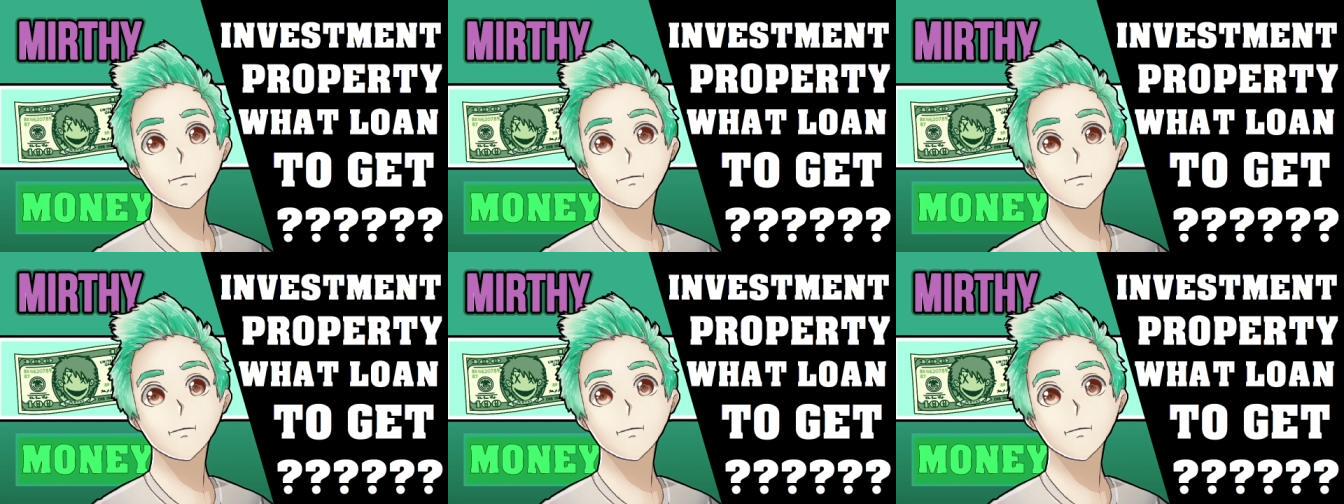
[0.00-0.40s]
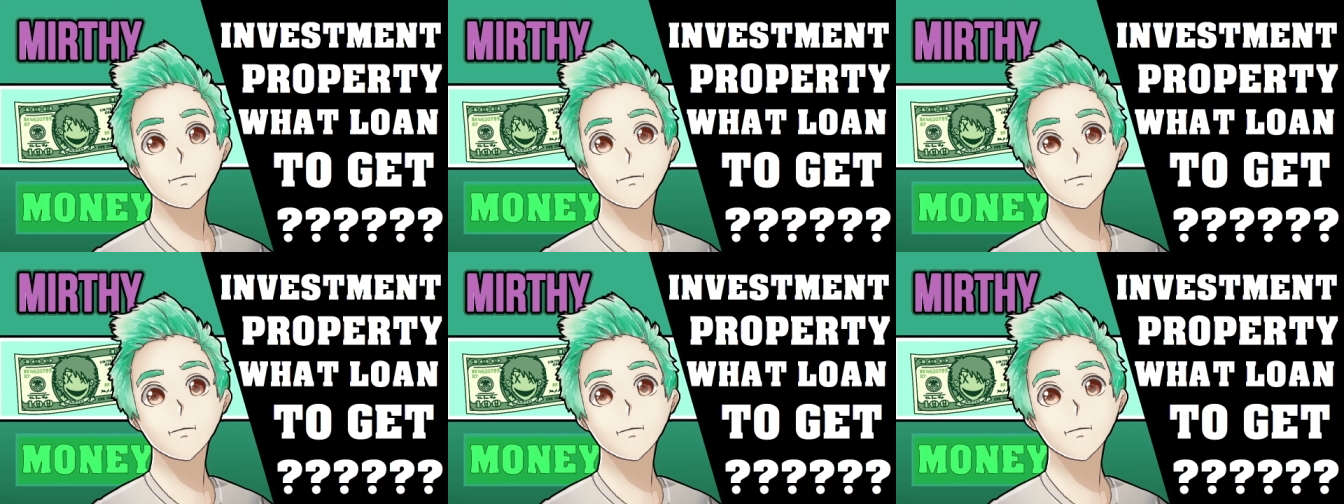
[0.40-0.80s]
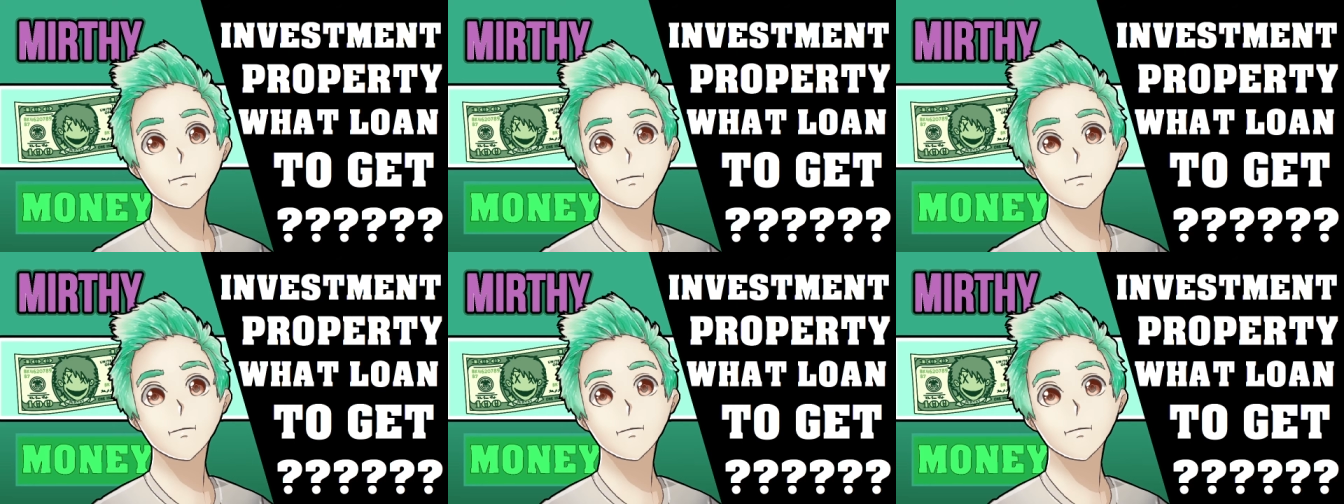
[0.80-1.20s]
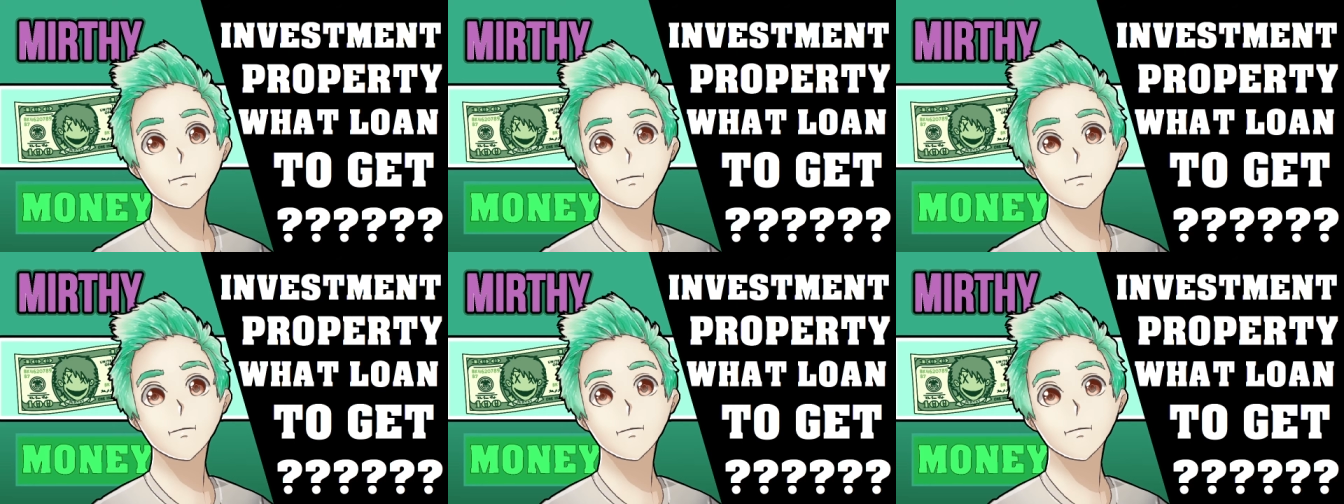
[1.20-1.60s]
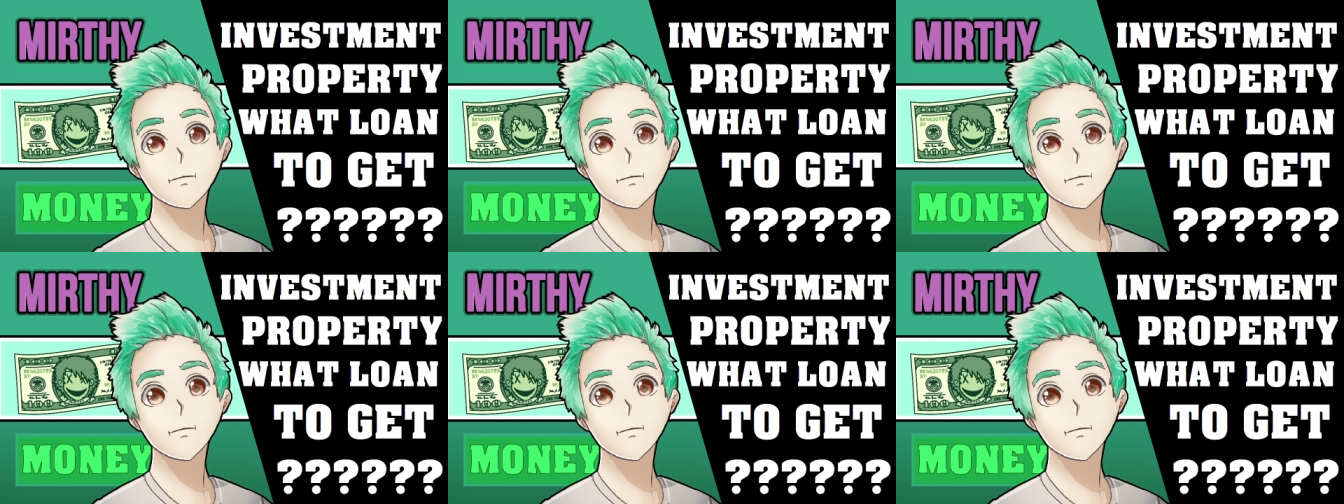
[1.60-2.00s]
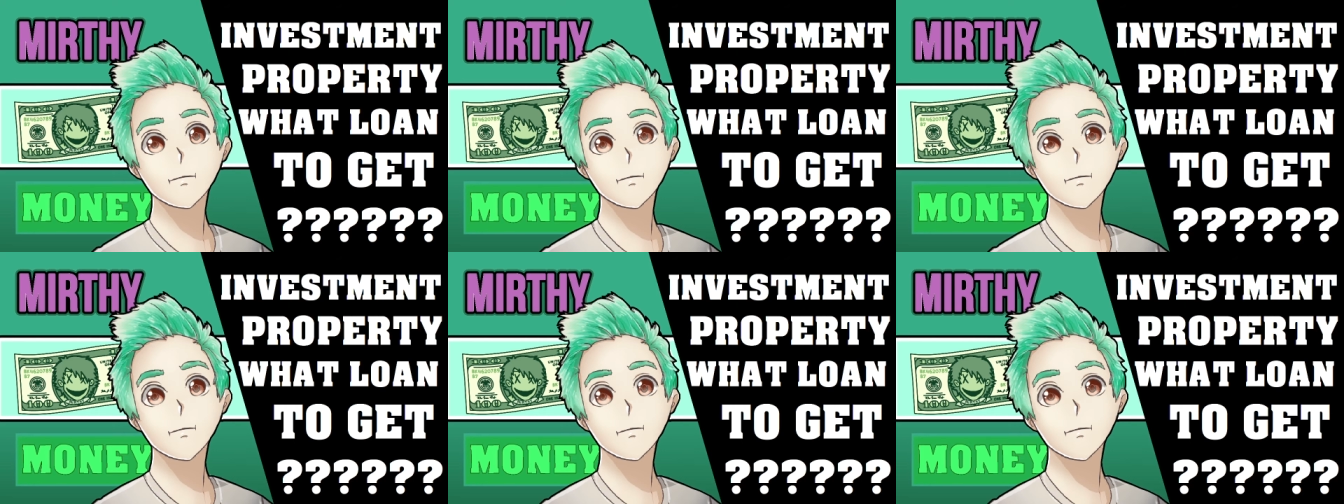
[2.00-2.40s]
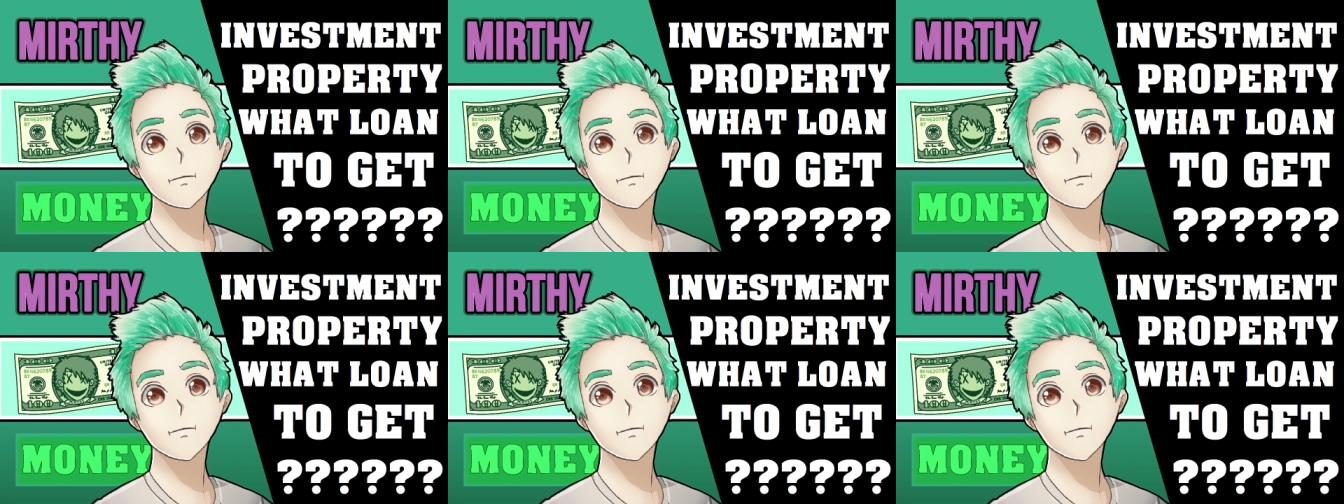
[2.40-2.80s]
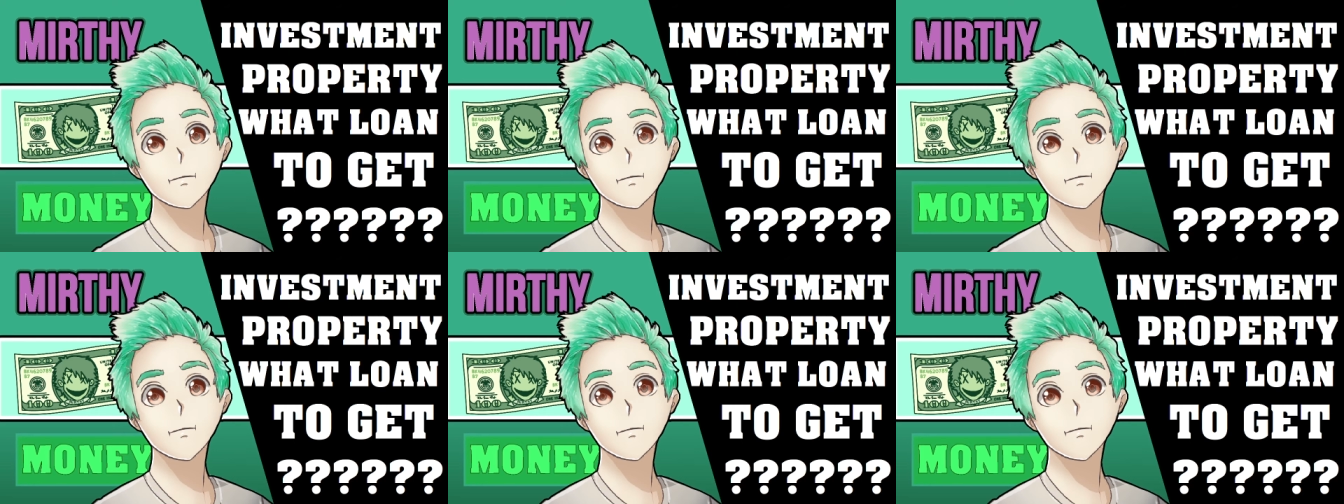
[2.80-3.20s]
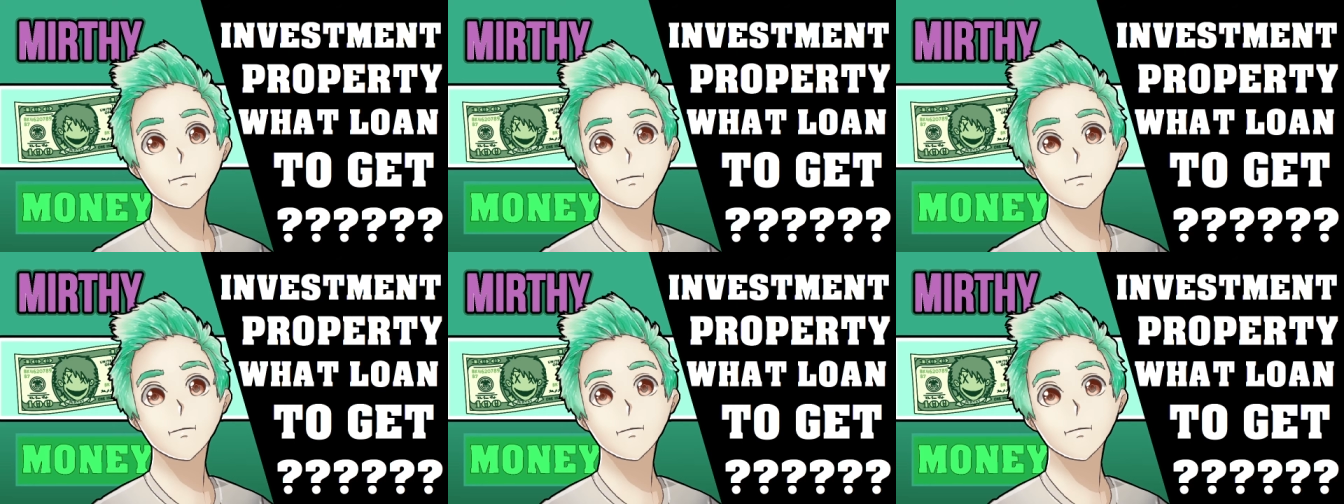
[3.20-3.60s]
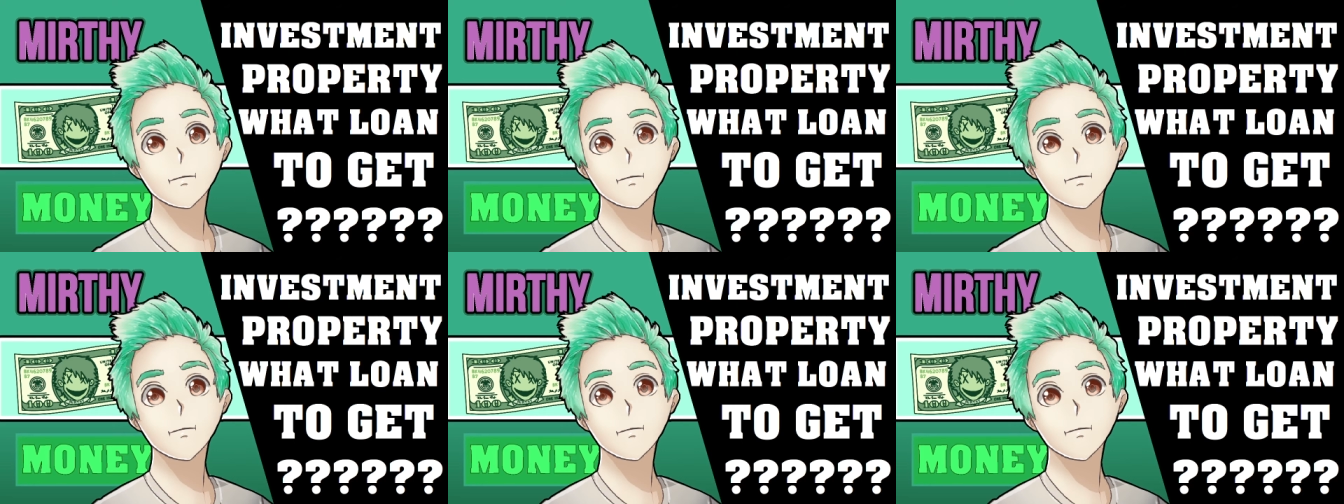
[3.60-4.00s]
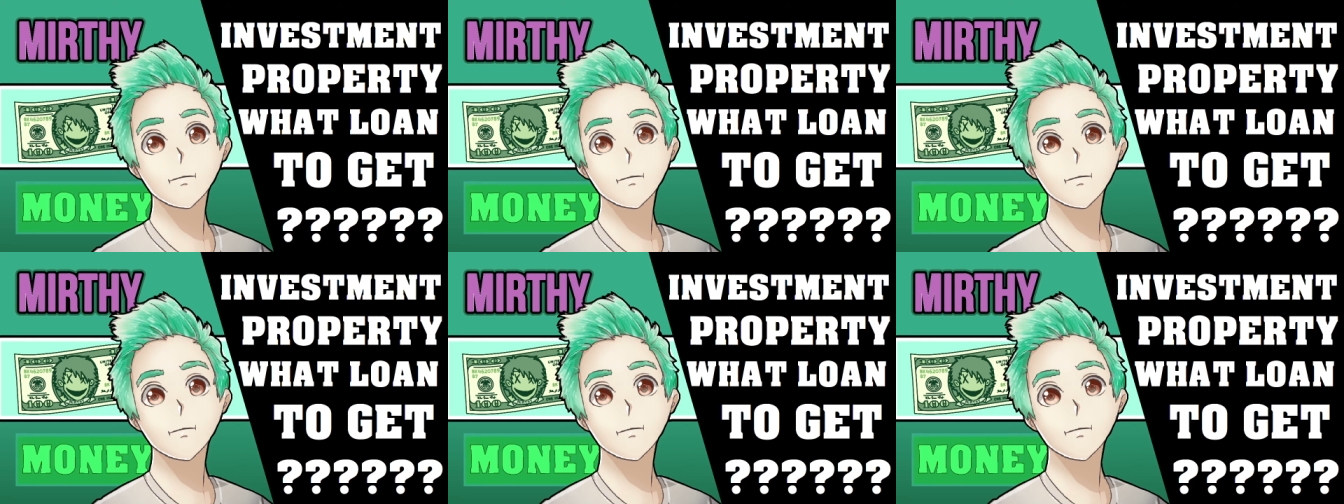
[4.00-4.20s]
but there is also a way to buy a second property with your VA loan